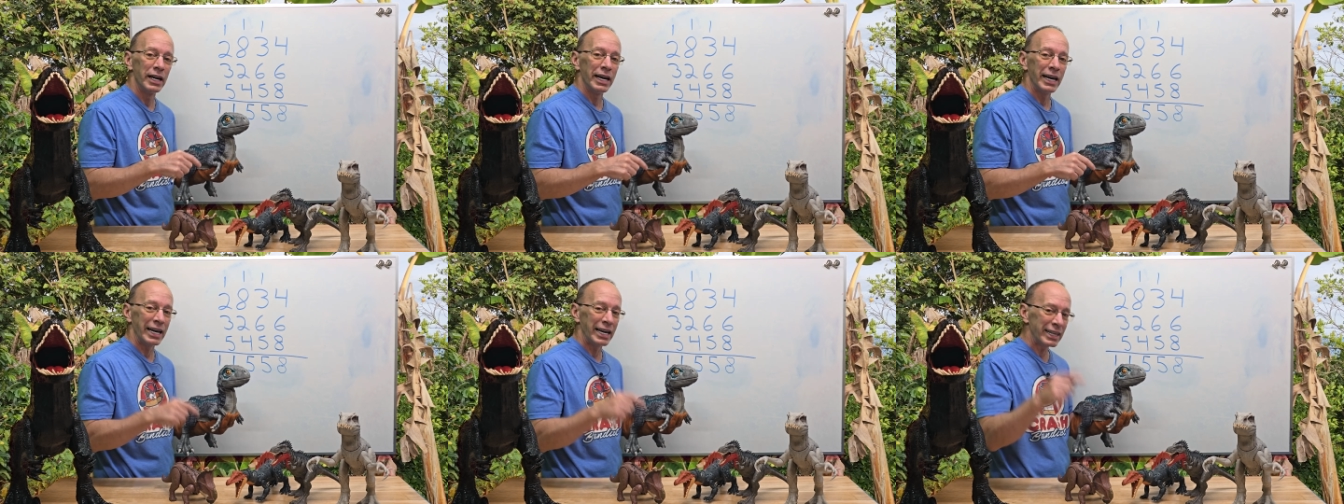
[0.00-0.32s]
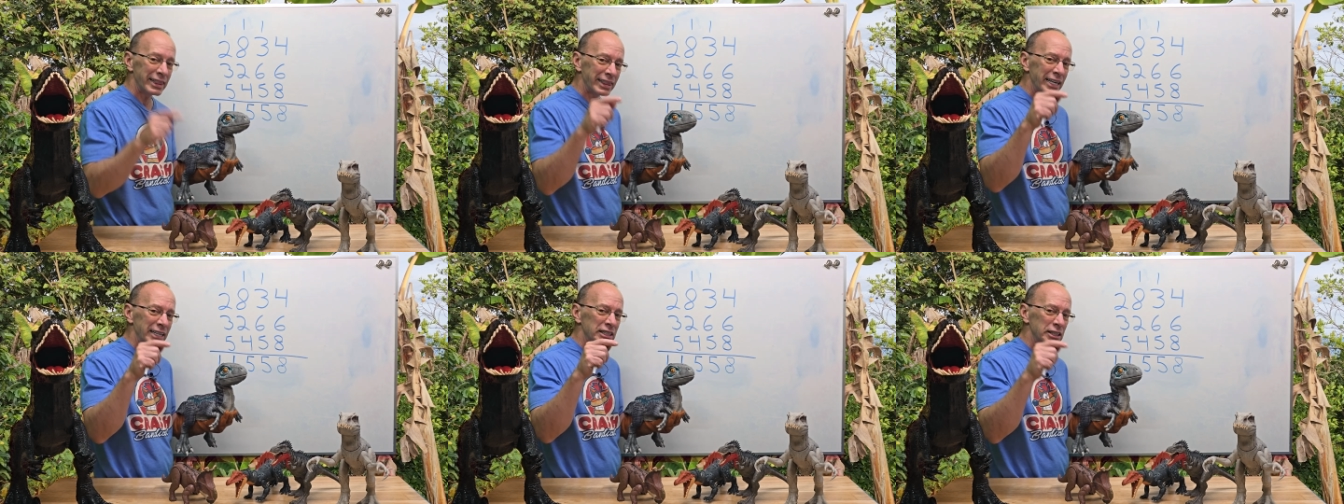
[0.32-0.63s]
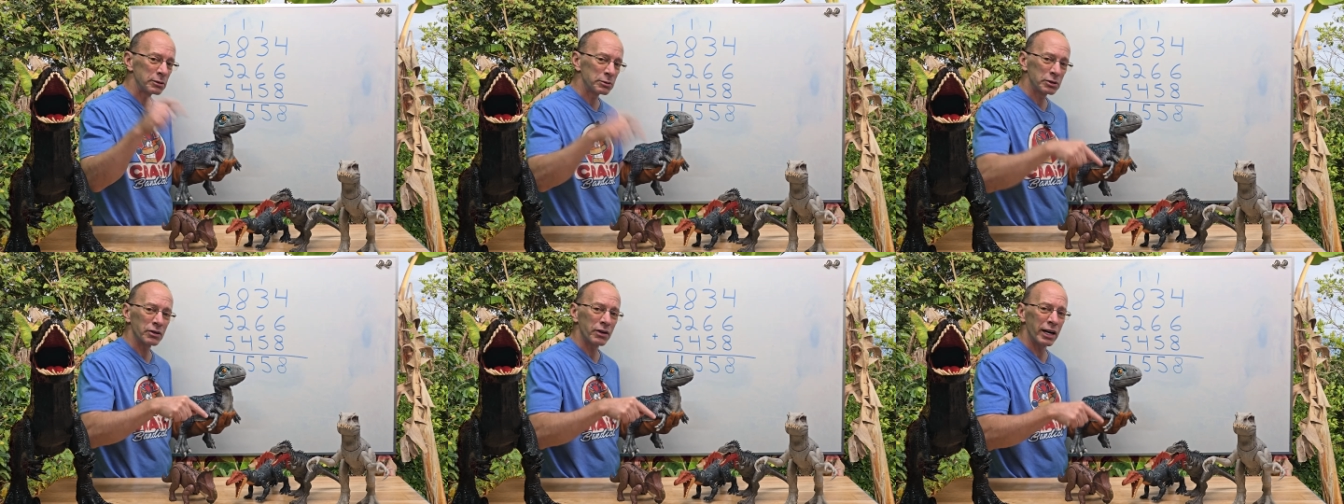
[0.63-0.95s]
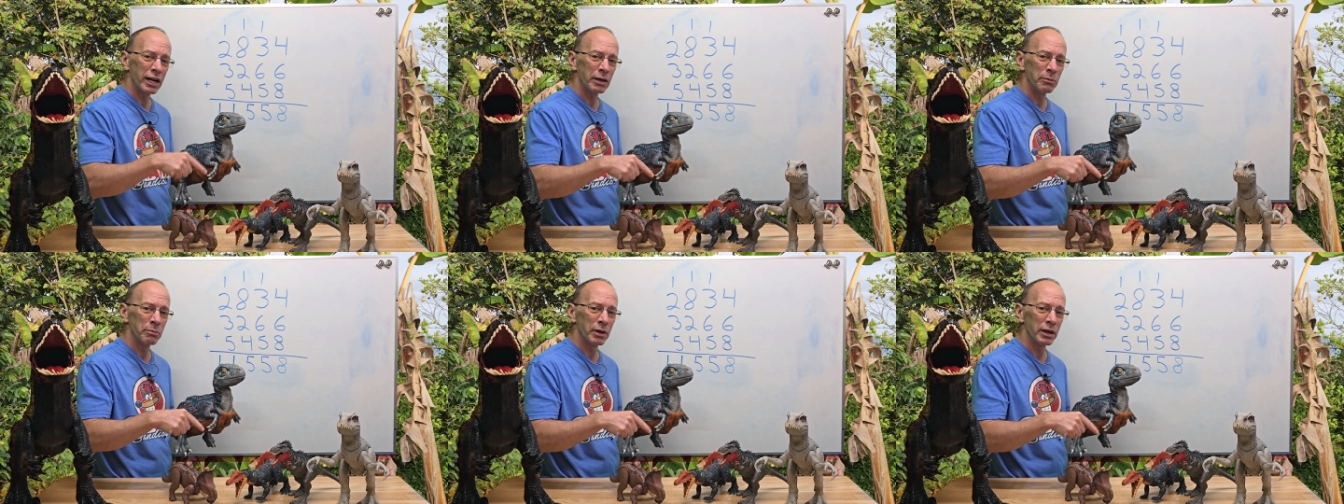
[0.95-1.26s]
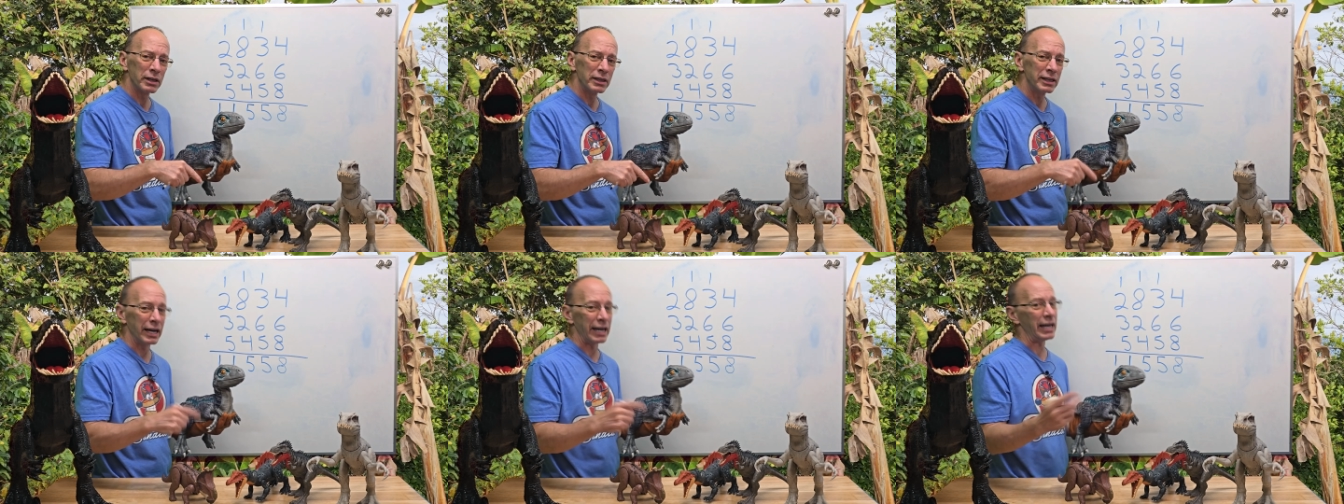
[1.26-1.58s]
Hit that subscribe
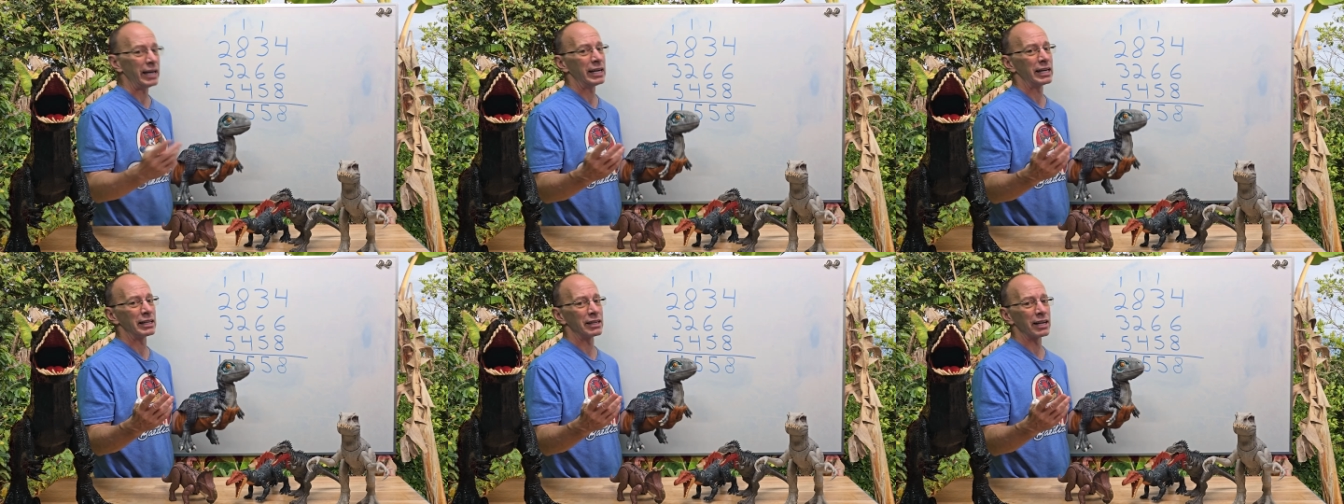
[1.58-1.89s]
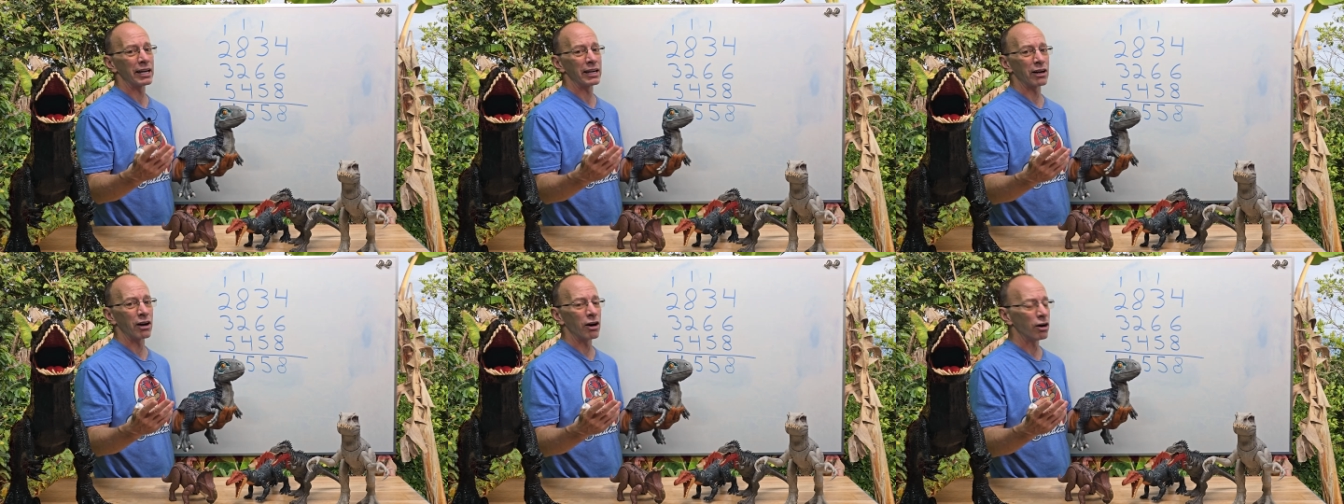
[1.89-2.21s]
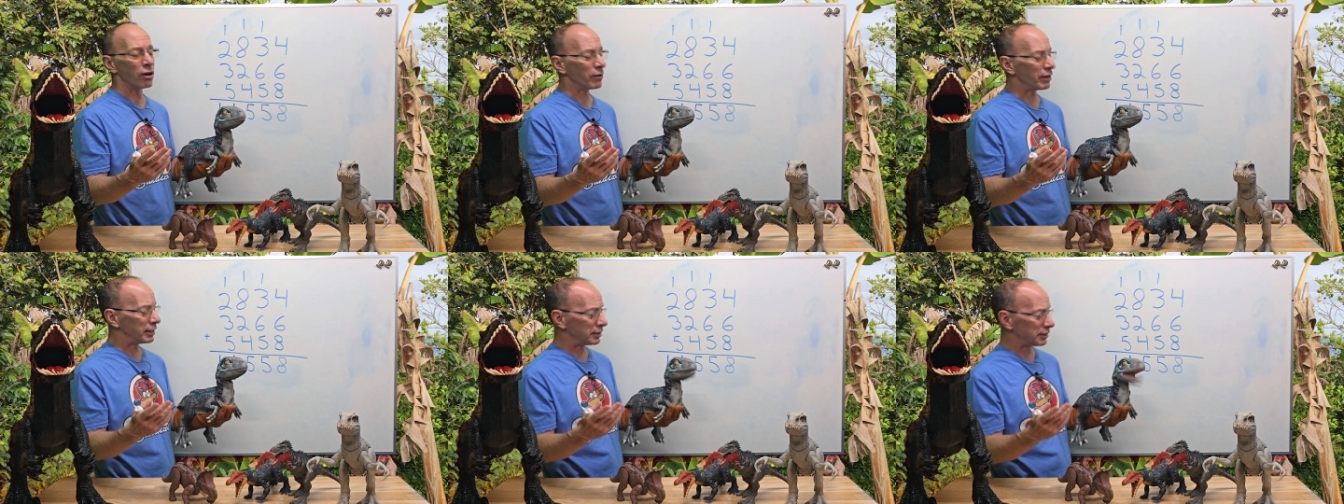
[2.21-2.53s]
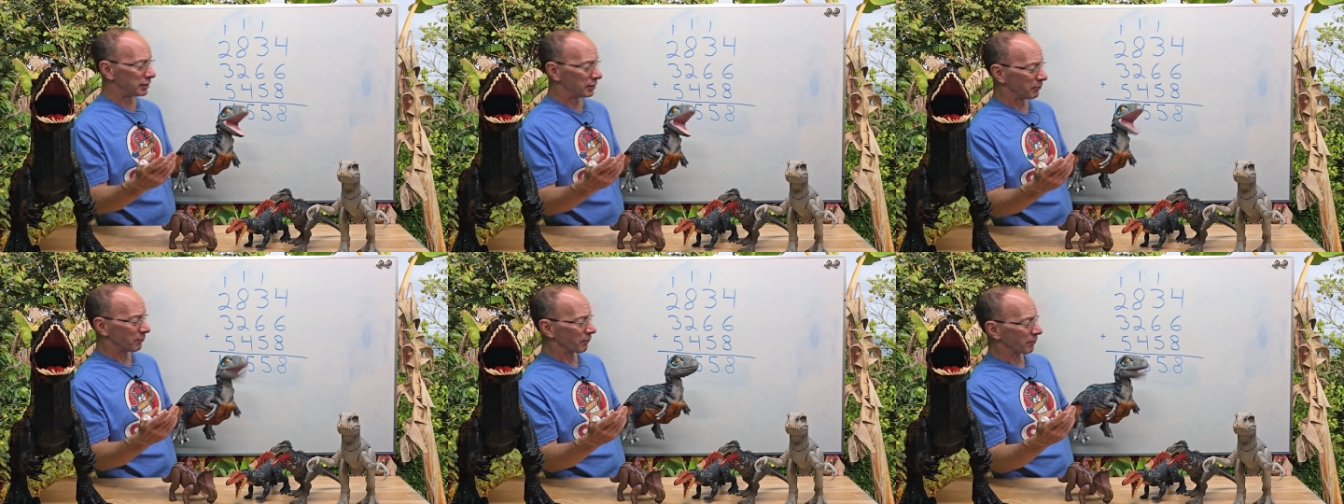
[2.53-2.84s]
button, and like always,